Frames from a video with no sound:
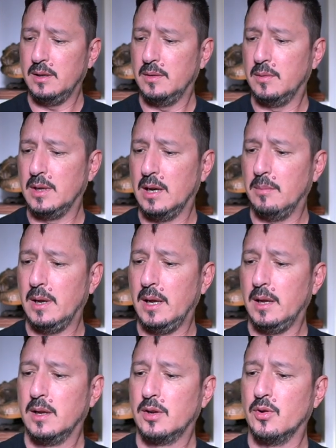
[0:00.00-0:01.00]
We've got
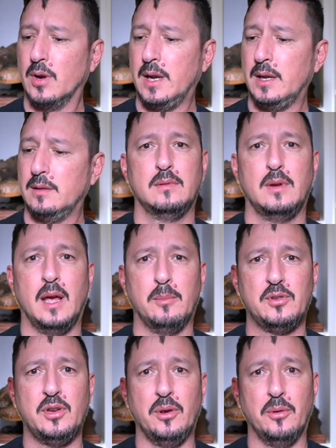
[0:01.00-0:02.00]
my Crane M
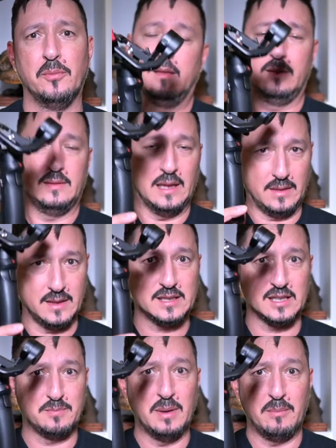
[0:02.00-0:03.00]
two. Now this
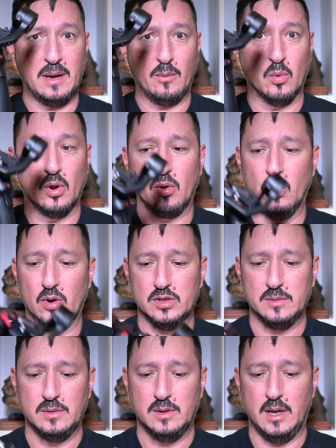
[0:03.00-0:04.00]
has been my
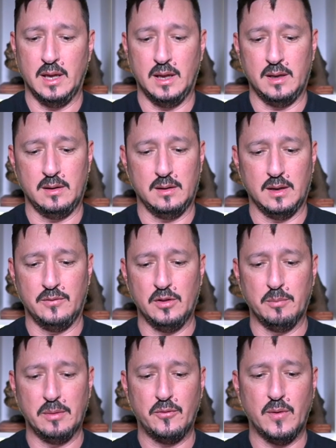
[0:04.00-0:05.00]
workhorse. And if
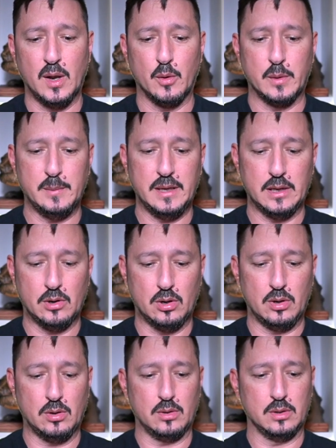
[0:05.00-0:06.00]
you've been following me at
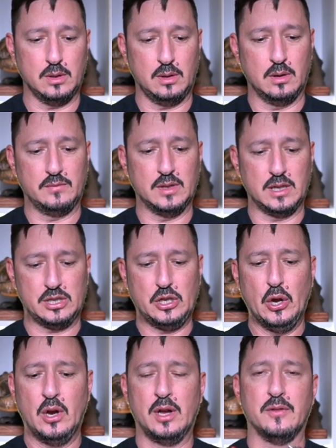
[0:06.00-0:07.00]
all, you know, I've done a
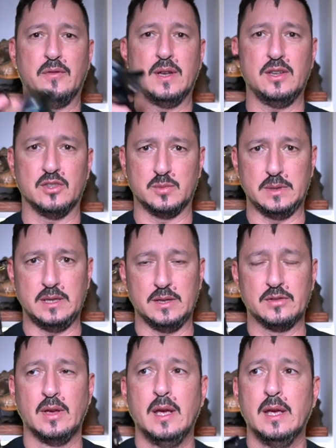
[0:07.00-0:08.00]
ton of videos with
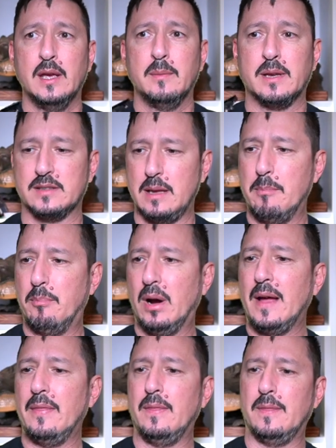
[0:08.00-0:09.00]
this because I
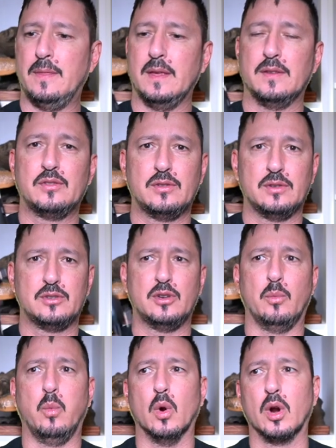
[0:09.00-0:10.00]
bought this to
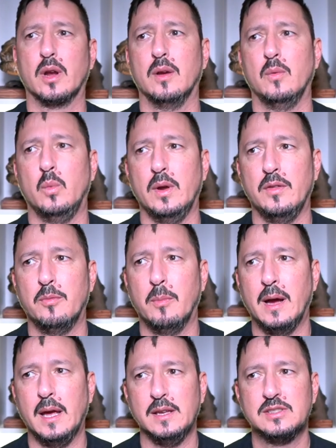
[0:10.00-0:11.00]
work with
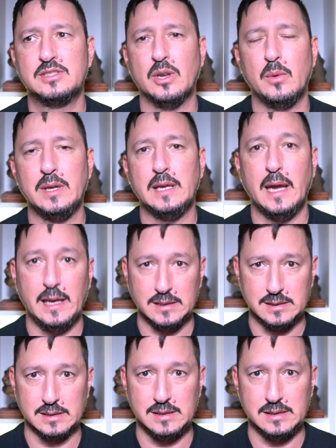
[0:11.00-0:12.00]
my Sony A
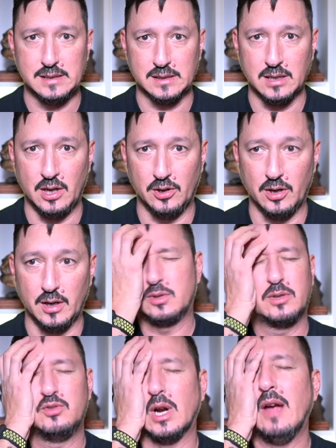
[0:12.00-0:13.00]
sixty-six hundred.
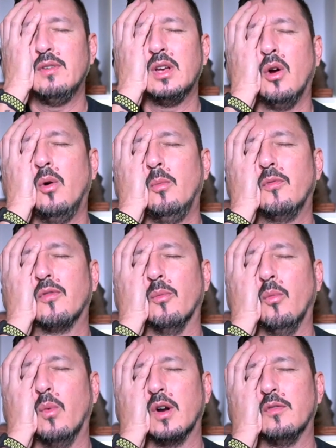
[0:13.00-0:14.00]
Driving home
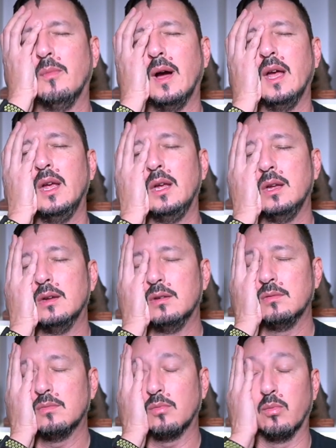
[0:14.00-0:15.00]
from one of my
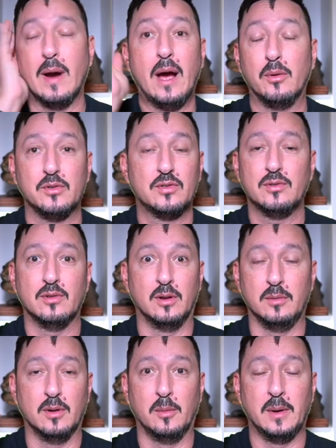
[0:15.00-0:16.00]
routes
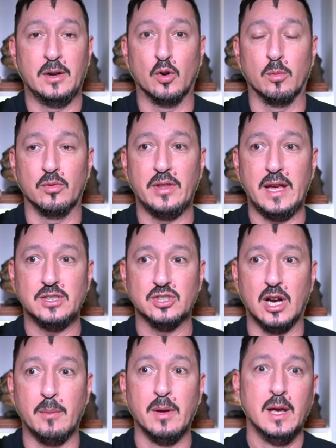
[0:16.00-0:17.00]
on, on my normal day
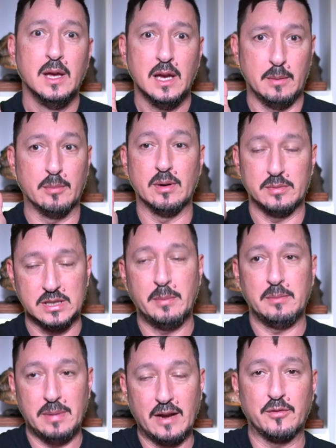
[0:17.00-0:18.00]
job, I remember I was
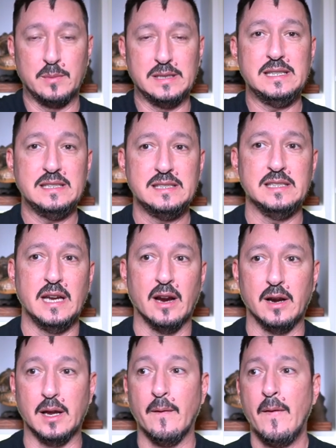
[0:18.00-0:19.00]
coming back from the D C
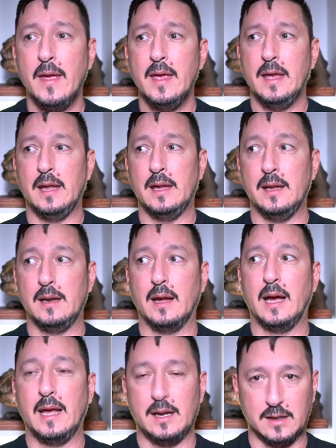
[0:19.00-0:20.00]
area and
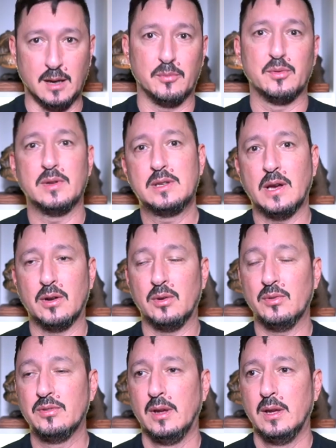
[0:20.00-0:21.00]
I had to come through the
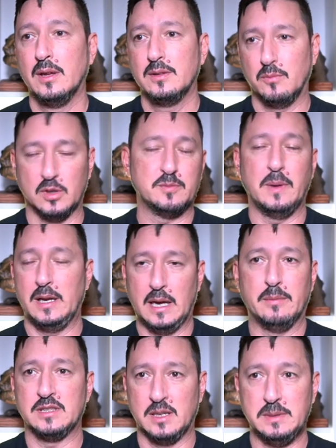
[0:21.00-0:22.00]
tunnels, which meant I
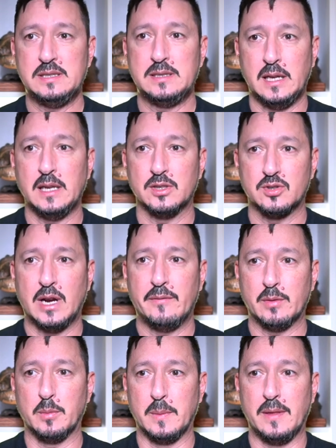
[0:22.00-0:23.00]
was gonna be sitting in
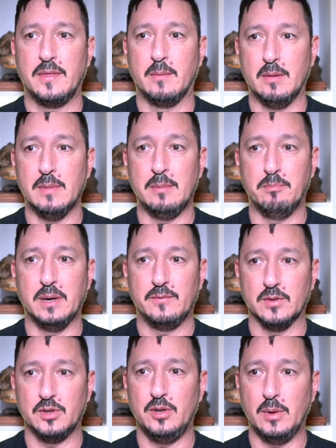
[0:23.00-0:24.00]
traffic with my thumb up my butt
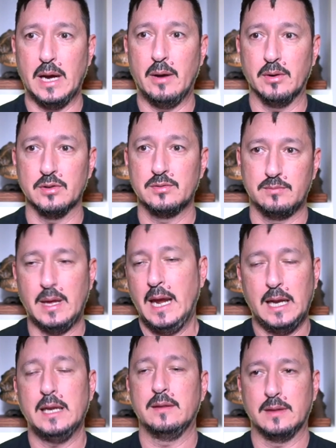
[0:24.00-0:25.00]
for two hours,
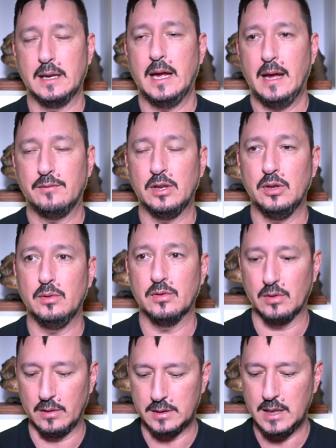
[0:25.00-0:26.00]
hating that I have to do this
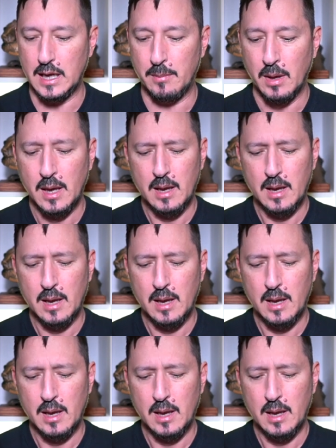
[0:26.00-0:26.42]
all the time.